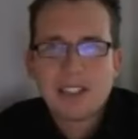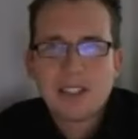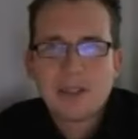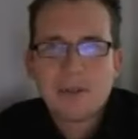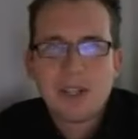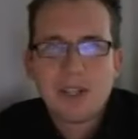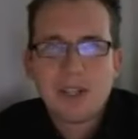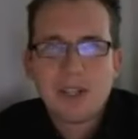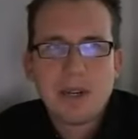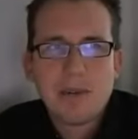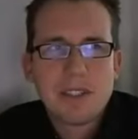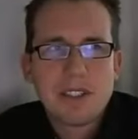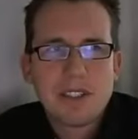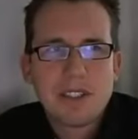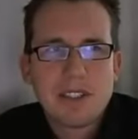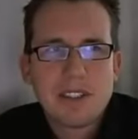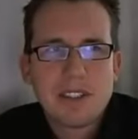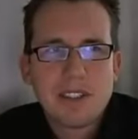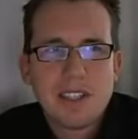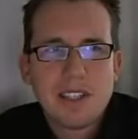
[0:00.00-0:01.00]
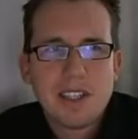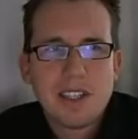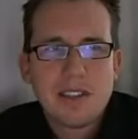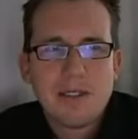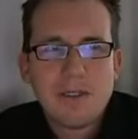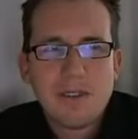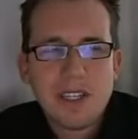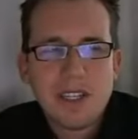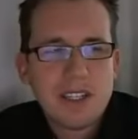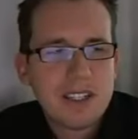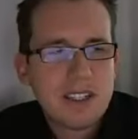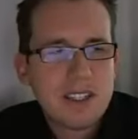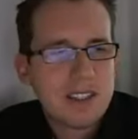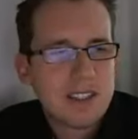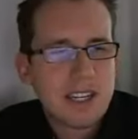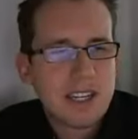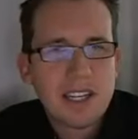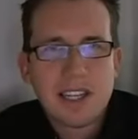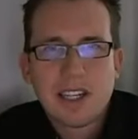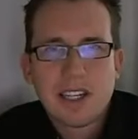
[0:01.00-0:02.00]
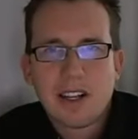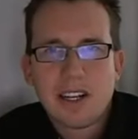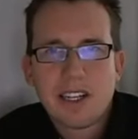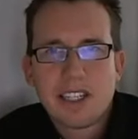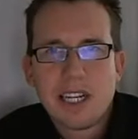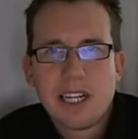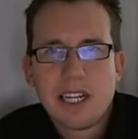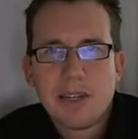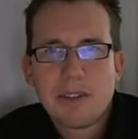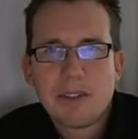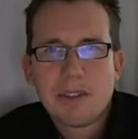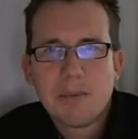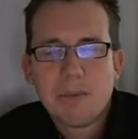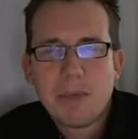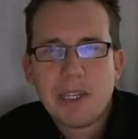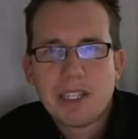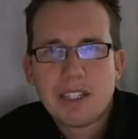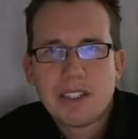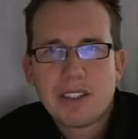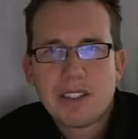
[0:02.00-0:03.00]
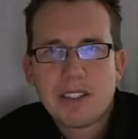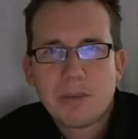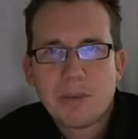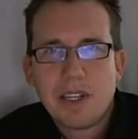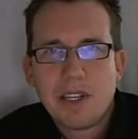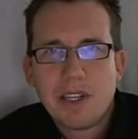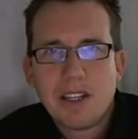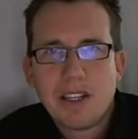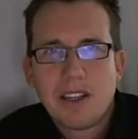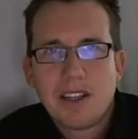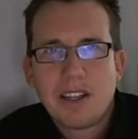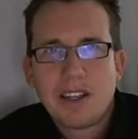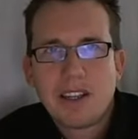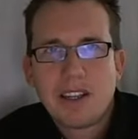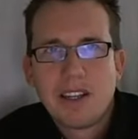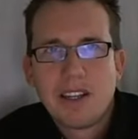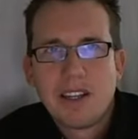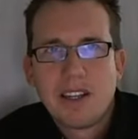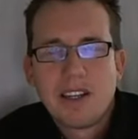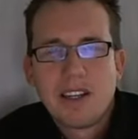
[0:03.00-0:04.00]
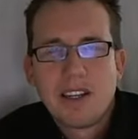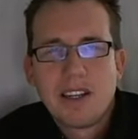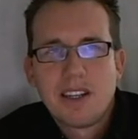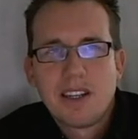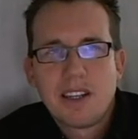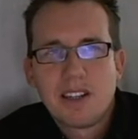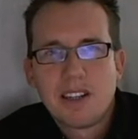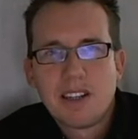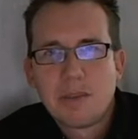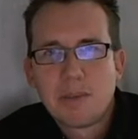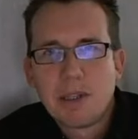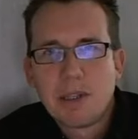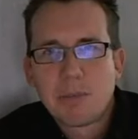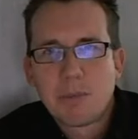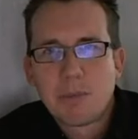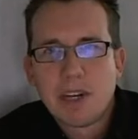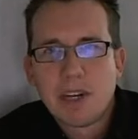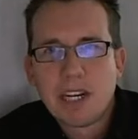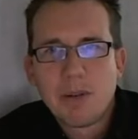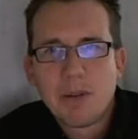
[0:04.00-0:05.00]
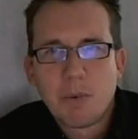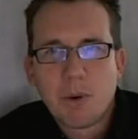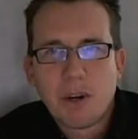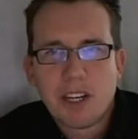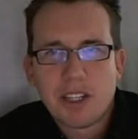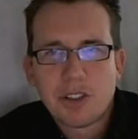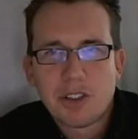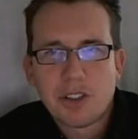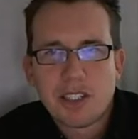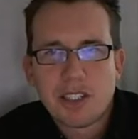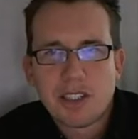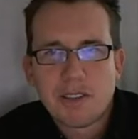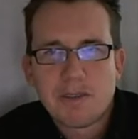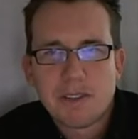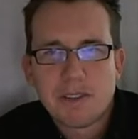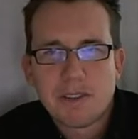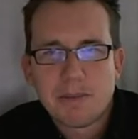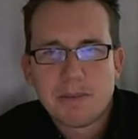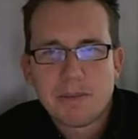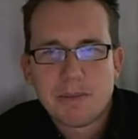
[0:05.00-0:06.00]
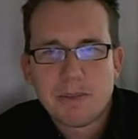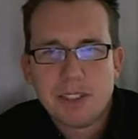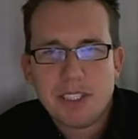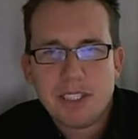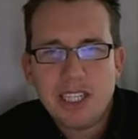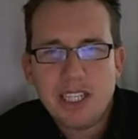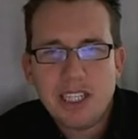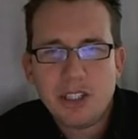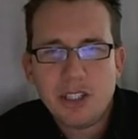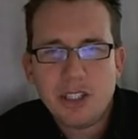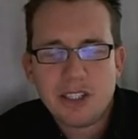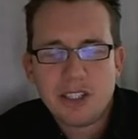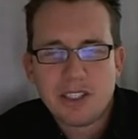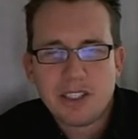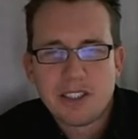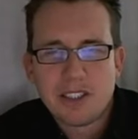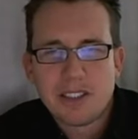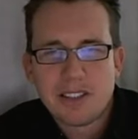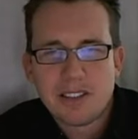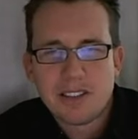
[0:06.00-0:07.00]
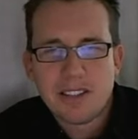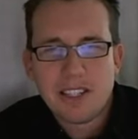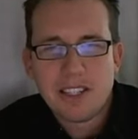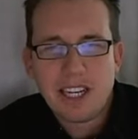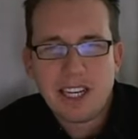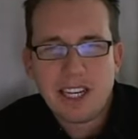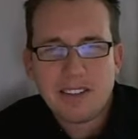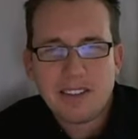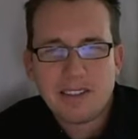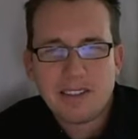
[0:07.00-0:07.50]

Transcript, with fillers: I think sometimes it's fear. I think a lot of times it's mixed with a little bit of brainwashing from teachers that